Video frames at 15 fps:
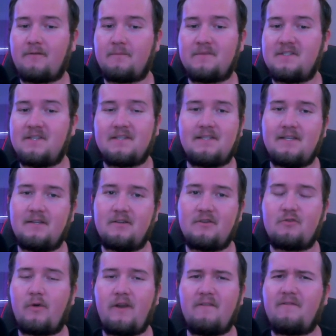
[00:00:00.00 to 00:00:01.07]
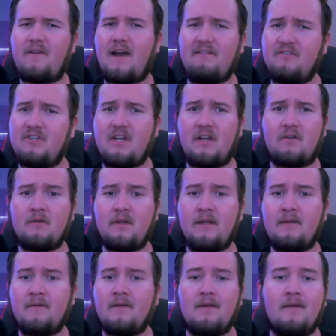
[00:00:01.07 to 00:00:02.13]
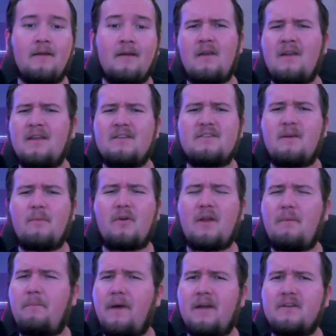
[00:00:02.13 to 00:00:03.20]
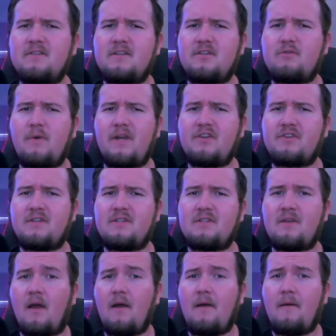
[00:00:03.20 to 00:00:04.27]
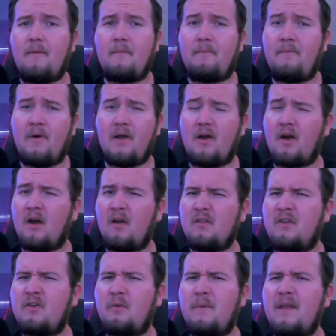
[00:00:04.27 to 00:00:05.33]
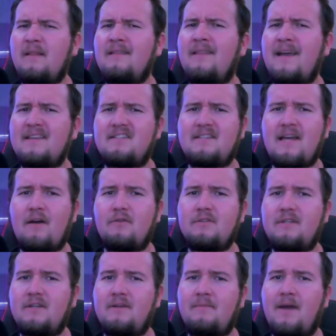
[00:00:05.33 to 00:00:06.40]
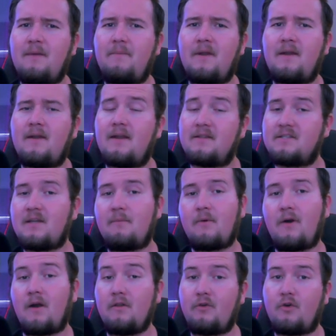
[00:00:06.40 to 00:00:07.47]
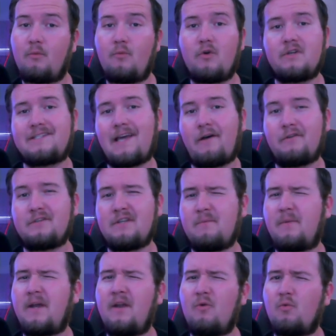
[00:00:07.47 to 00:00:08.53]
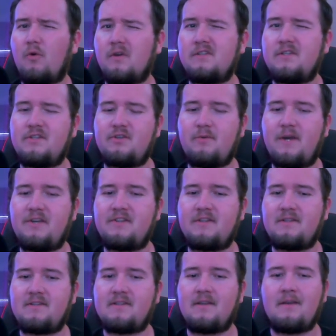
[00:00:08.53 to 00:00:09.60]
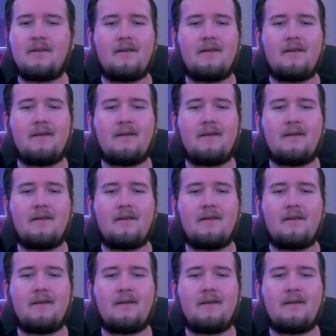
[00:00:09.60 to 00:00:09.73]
from 16 to 25 generally. Some are in better situations, but are a little bit less talented, in my opinion, and some are a little more talented, but in worse situations.